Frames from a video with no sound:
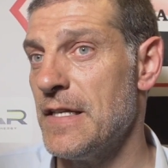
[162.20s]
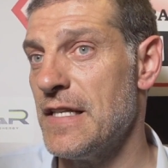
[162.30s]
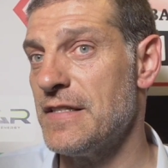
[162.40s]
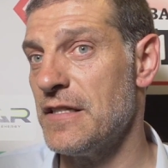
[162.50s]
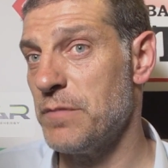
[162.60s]

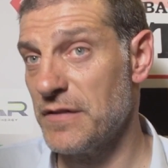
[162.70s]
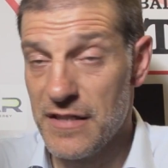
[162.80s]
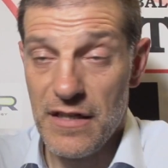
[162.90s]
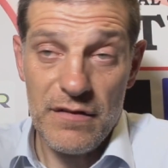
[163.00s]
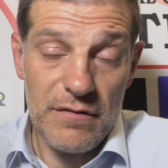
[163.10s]
That's it. But
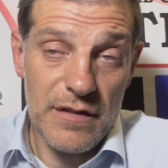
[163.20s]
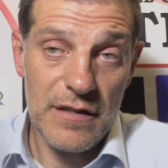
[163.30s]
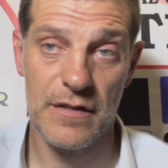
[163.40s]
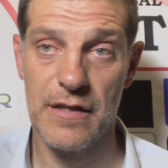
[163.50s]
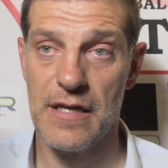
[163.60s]
still,
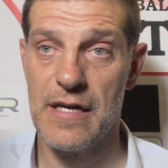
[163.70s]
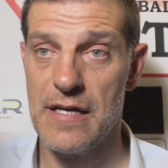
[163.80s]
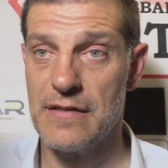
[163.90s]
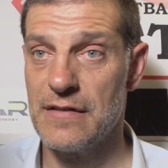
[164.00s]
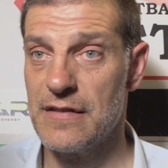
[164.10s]

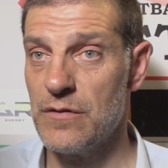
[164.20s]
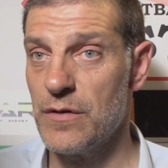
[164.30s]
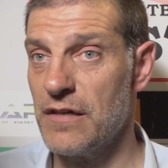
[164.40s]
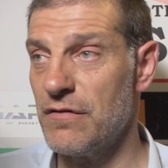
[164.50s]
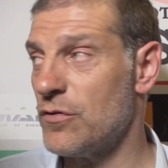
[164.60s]
as I said, we
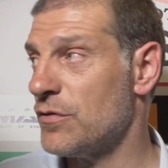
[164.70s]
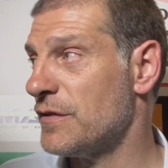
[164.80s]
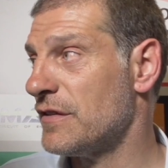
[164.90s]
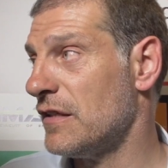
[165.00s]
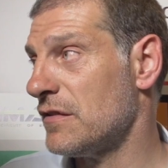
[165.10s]
have a good
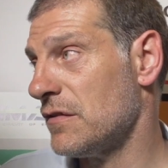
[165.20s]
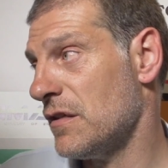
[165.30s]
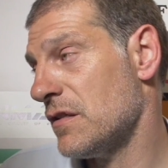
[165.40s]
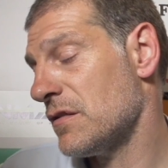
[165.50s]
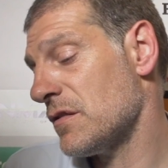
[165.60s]
result,
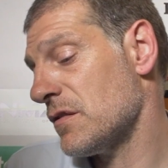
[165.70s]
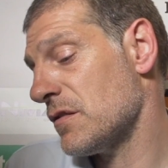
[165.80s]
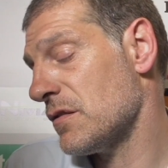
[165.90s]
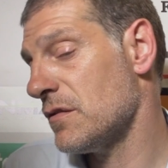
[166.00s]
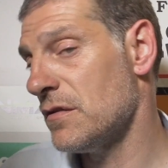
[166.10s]
and
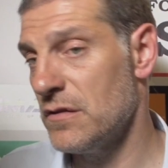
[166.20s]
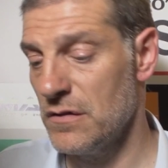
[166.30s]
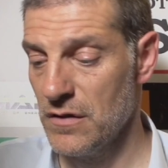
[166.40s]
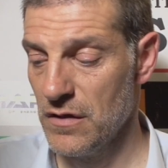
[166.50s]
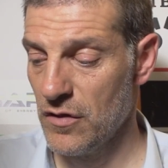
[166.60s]

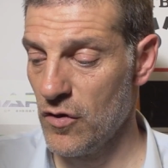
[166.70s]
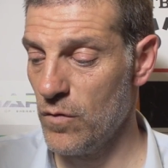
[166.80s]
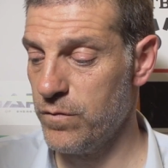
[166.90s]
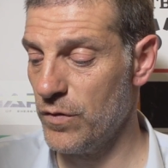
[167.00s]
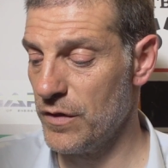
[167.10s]

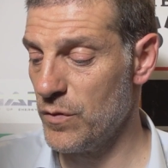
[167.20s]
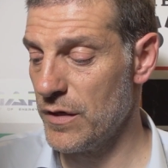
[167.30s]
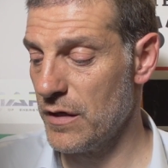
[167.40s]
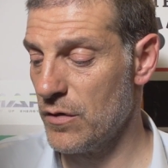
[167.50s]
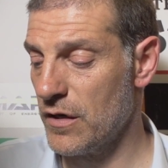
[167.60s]
hopefully
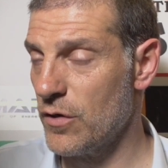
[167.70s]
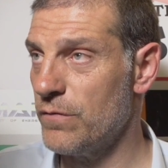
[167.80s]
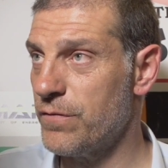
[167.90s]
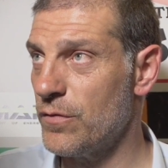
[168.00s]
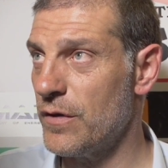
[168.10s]
we're going to go
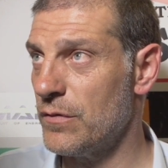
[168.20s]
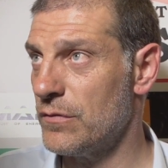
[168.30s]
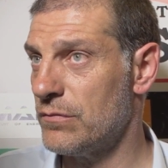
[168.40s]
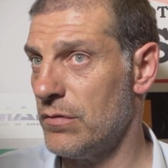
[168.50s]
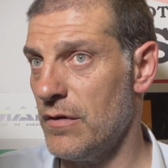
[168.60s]
through.
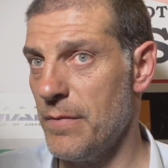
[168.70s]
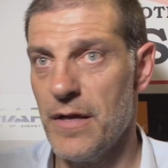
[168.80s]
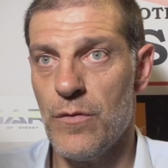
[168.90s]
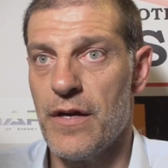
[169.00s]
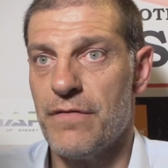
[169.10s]
And I
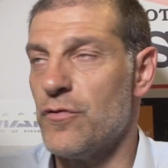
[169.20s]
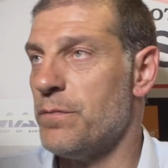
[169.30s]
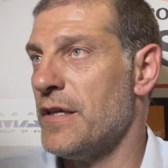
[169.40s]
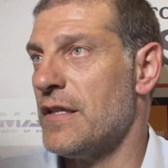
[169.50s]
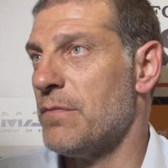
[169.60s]
mean, we have to
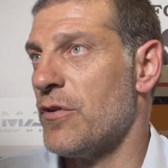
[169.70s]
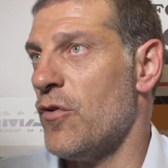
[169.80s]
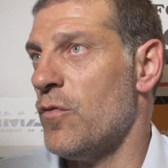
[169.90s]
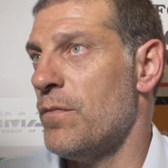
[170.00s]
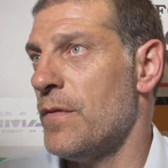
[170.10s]
beat them
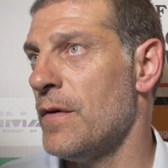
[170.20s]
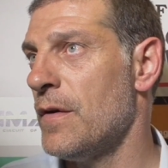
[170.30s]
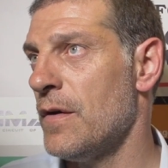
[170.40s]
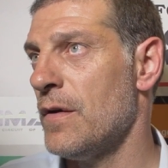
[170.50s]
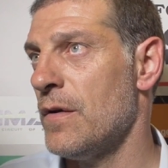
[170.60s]
home.
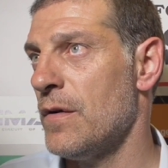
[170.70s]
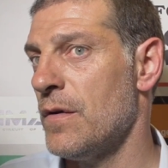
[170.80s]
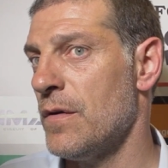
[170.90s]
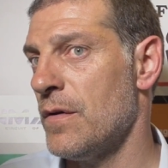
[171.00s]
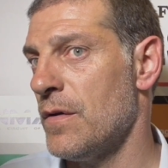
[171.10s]

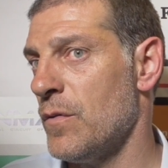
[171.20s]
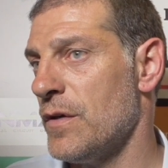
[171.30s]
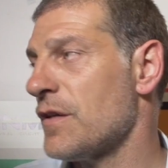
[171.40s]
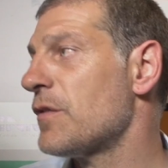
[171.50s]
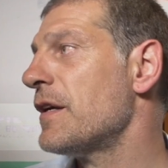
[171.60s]

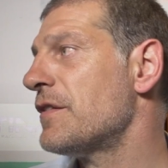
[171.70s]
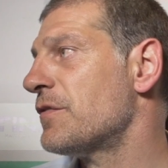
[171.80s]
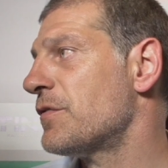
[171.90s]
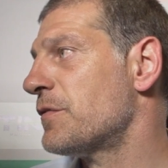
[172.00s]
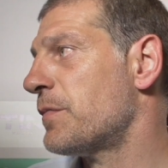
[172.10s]
With the
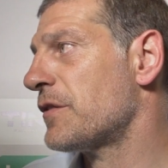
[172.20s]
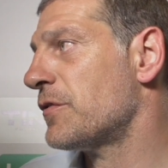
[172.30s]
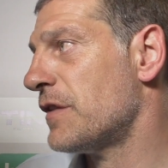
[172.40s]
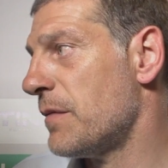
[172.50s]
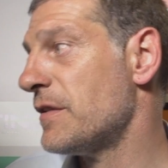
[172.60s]
greatest respect
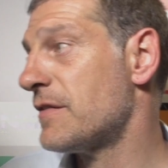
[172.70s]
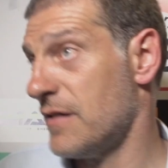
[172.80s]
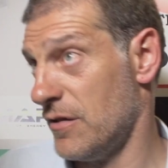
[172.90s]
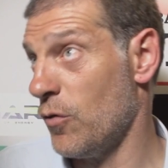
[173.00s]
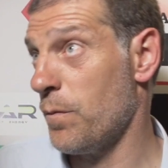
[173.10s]
to them, it's
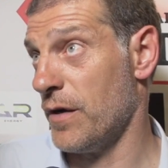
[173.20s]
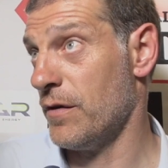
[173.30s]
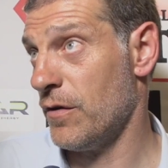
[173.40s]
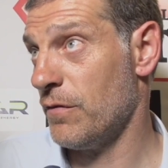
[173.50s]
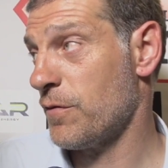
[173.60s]
still open,
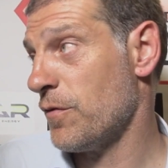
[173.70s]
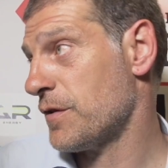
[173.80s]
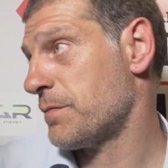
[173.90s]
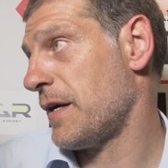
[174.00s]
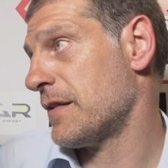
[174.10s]
of
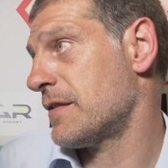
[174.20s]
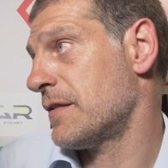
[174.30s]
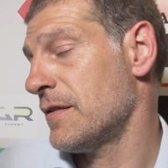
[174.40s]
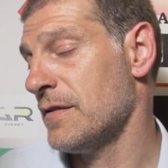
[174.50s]
course, but